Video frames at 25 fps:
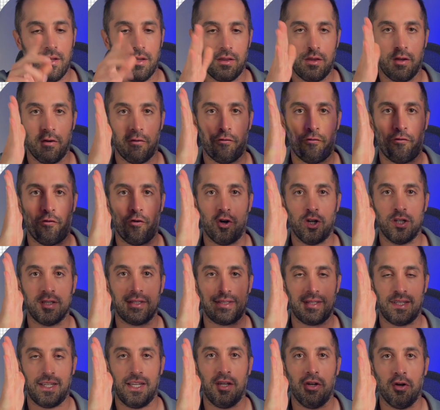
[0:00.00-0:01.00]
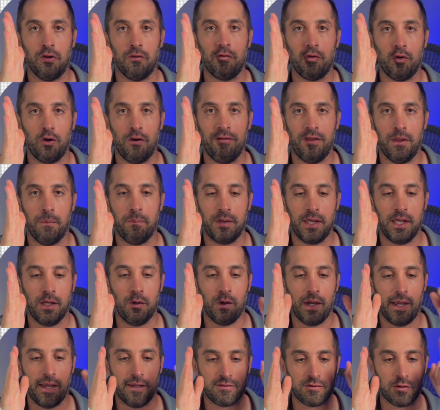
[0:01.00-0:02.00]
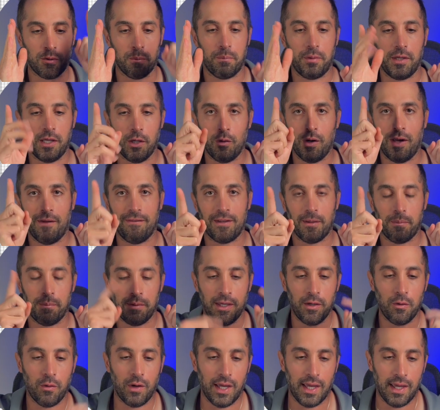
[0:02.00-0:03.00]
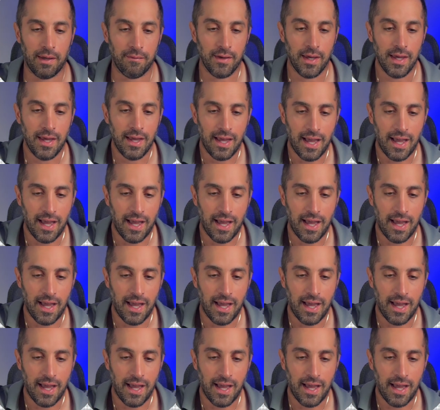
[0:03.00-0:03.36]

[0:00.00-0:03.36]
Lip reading: the first interval of the P waves from P wave to P wave.